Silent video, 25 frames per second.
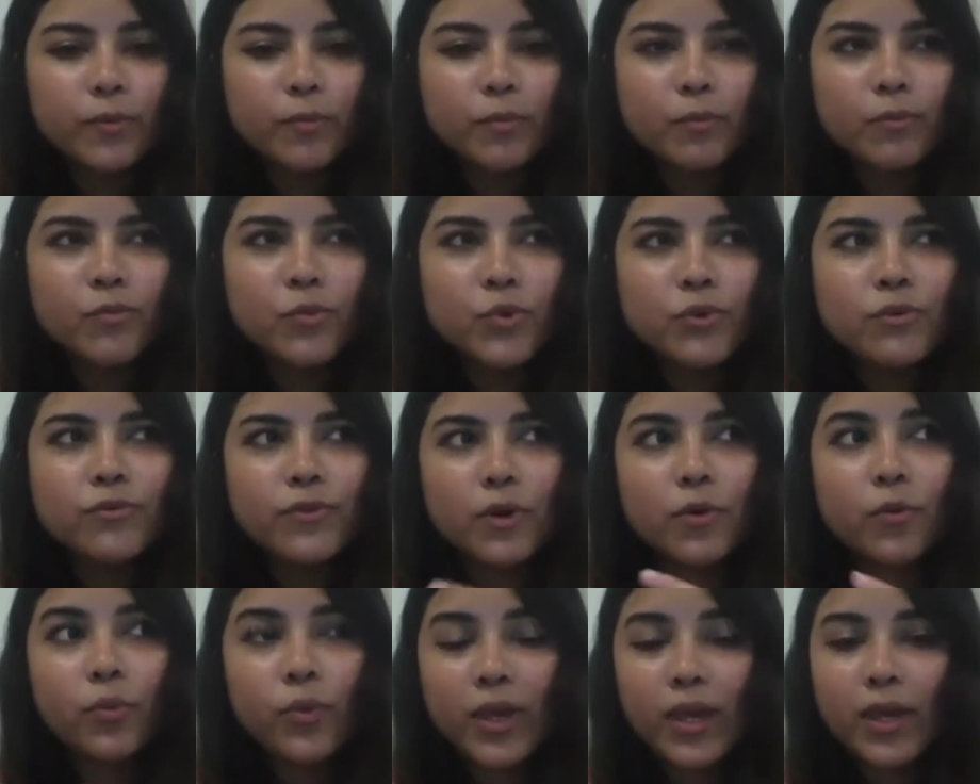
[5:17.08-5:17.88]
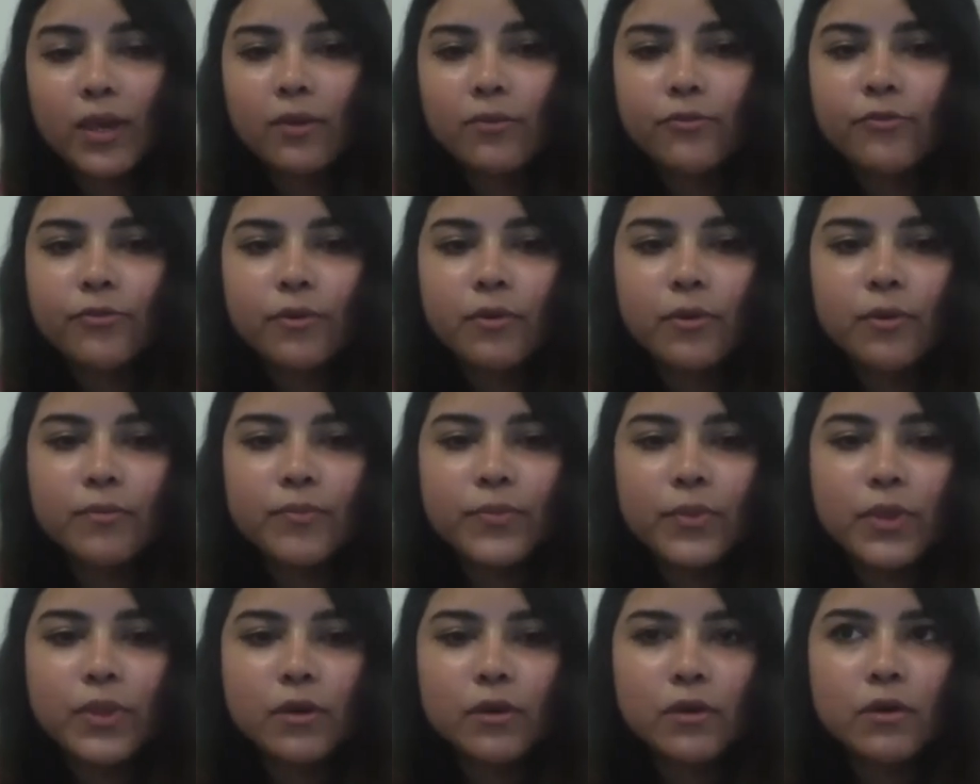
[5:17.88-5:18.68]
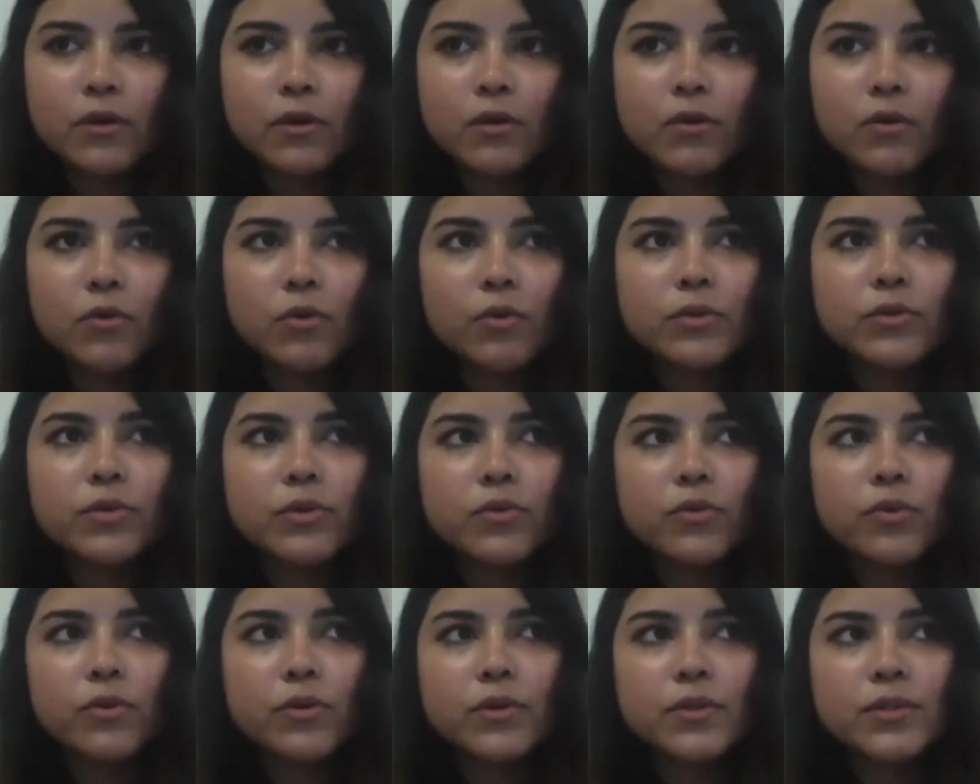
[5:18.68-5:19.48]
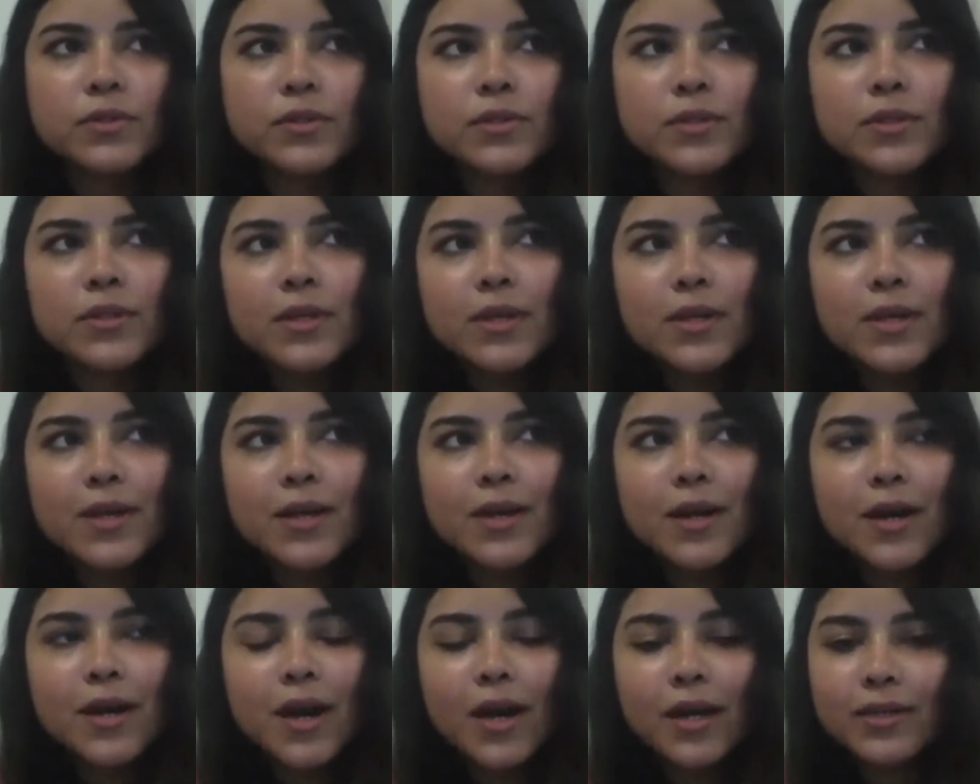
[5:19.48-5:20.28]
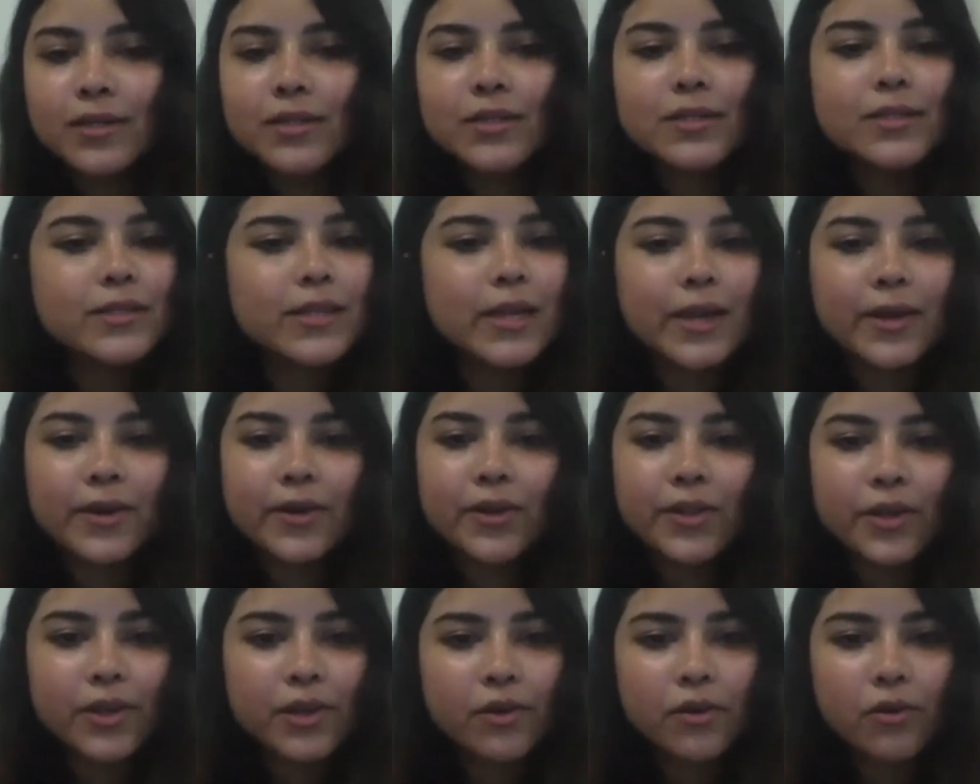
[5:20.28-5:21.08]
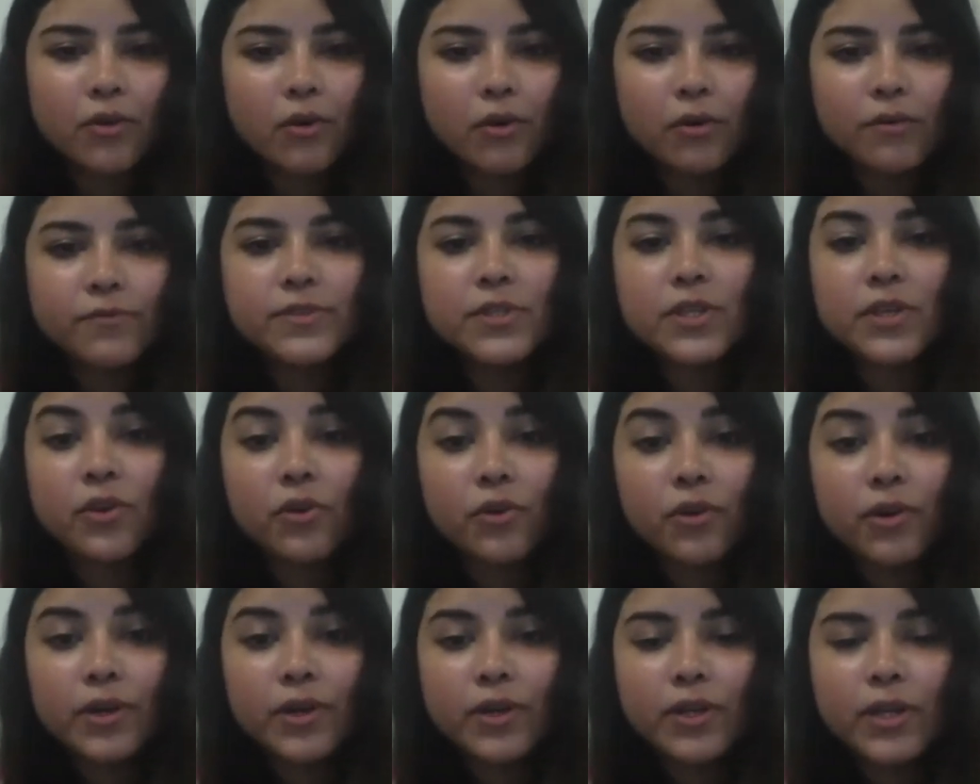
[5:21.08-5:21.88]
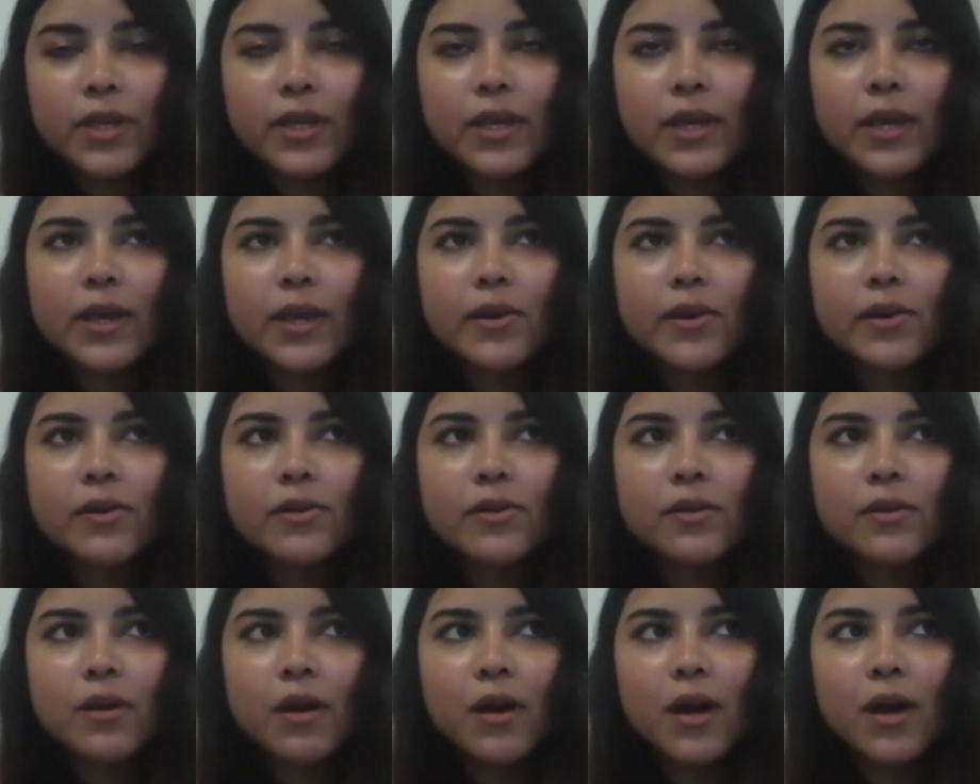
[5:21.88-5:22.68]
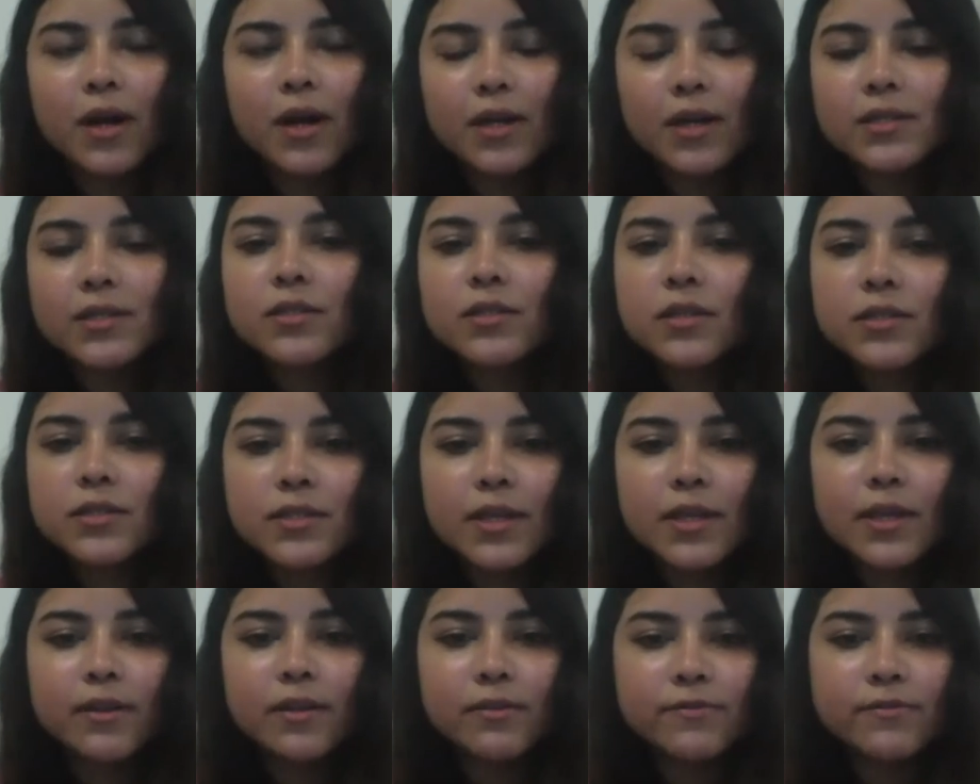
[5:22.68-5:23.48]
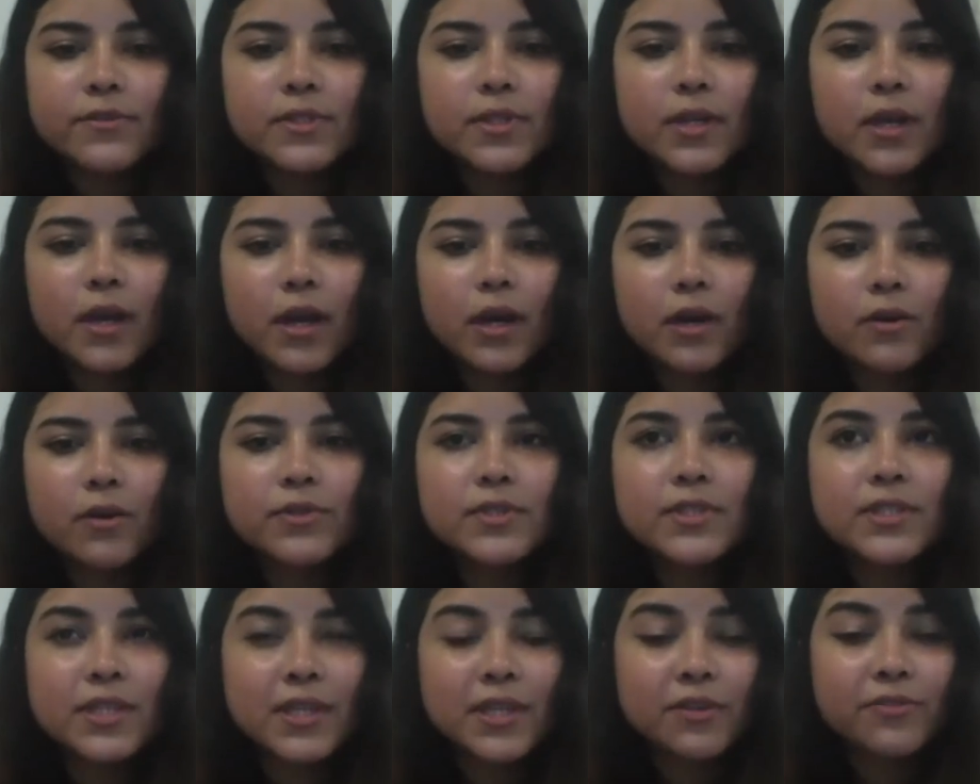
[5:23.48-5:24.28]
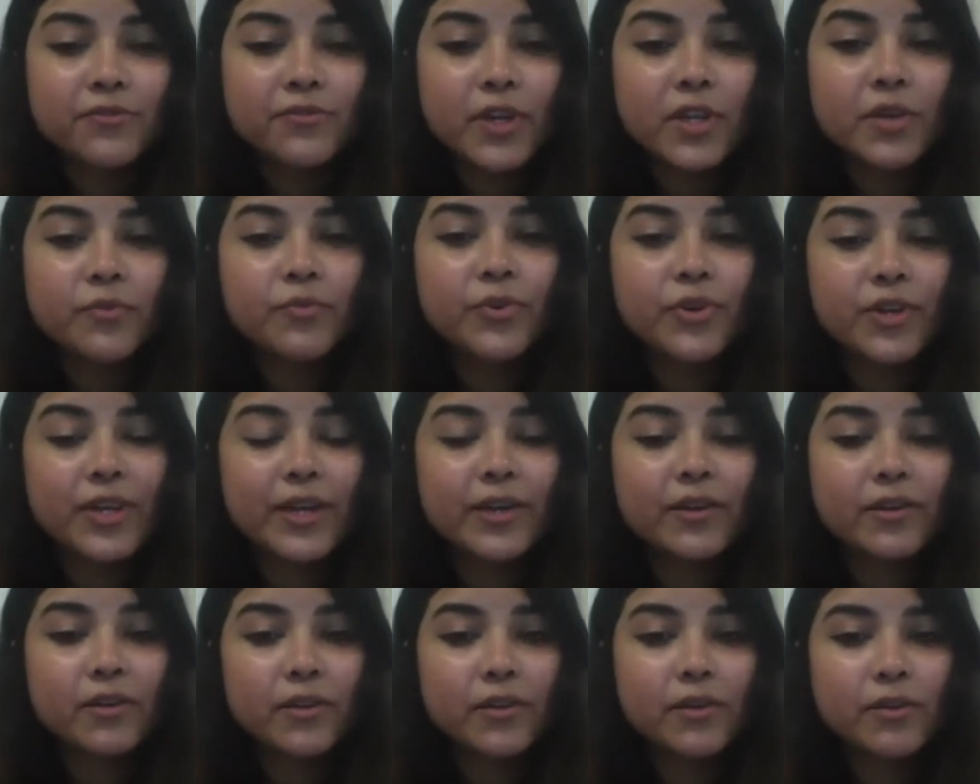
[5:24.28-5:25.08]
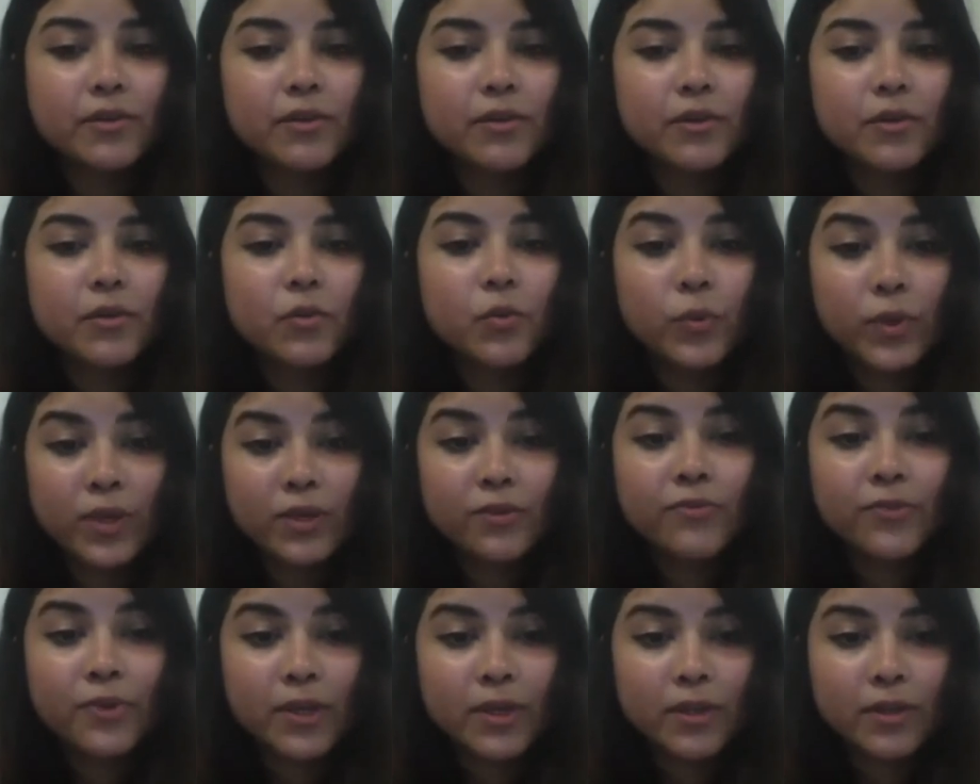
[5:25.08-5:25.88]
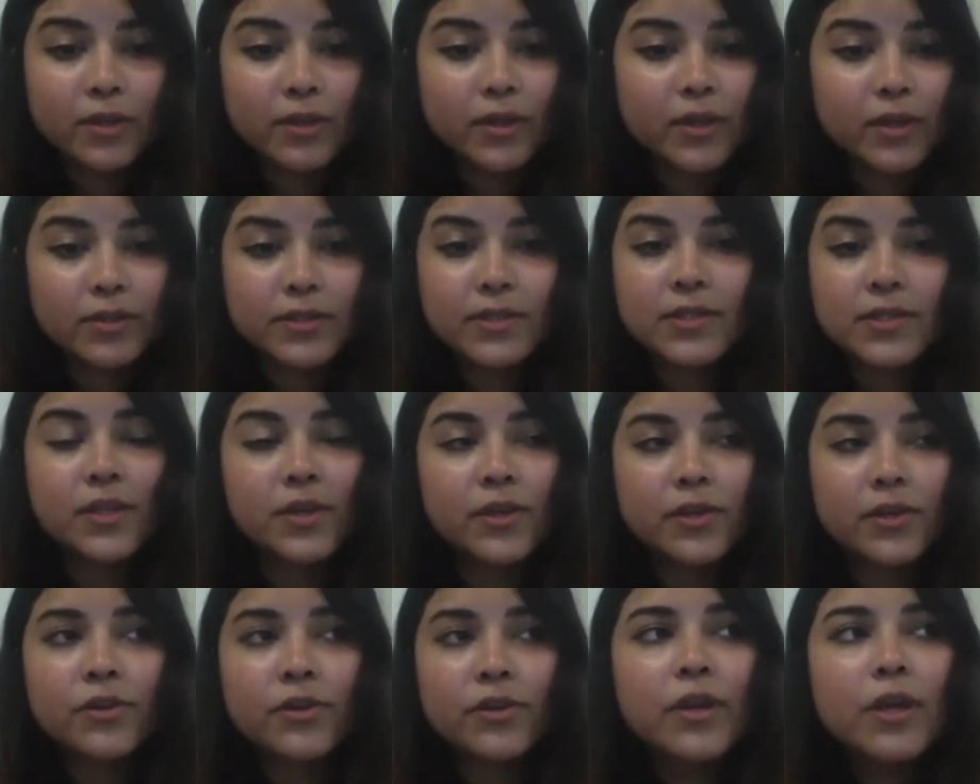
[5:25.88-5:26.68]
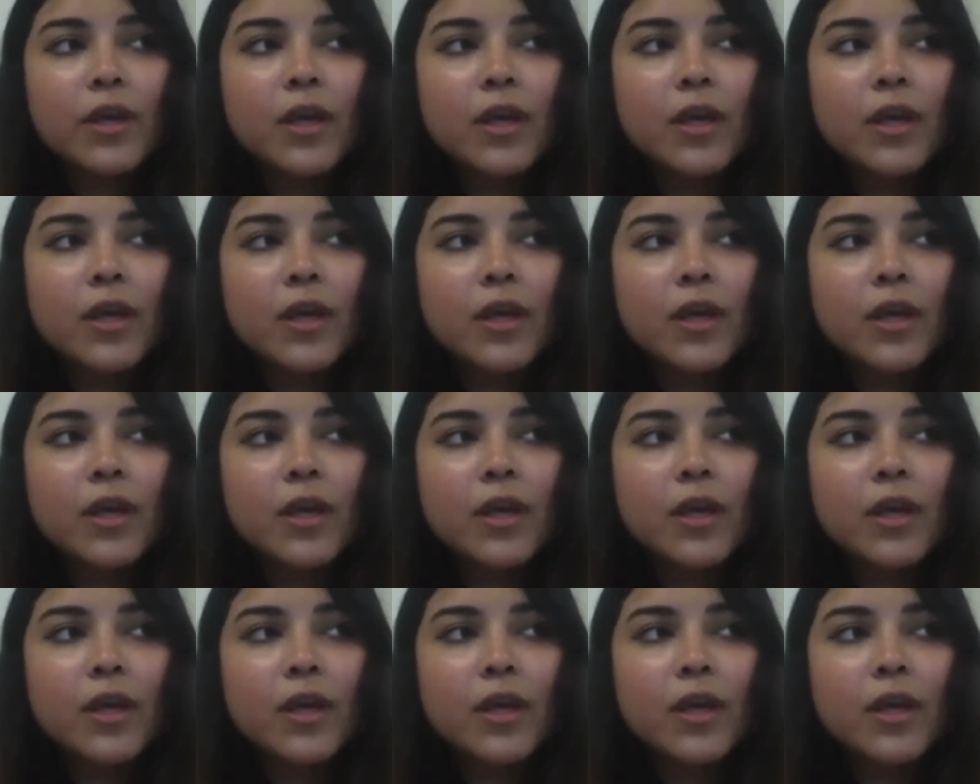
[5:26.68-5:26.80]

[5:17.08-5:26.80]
move away from the orthodox understanding of security and ask ourselves how safe and protected we feel in a state.